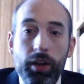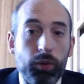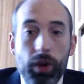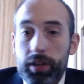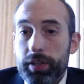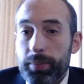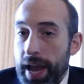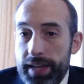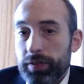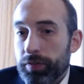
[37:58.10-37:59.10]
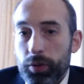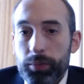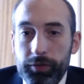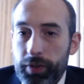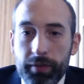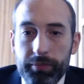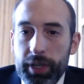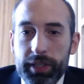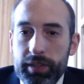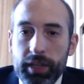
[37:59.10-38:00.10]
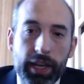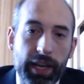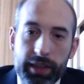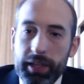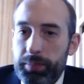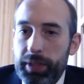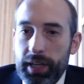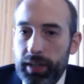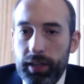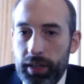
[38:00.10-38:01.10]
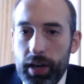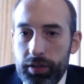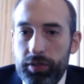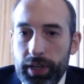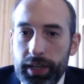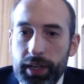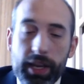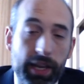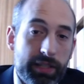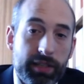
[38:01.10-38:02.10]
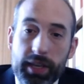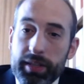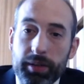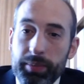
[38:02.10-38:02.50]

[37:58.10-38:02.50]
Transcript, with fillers: what's the best form of government in this particular country. Is this a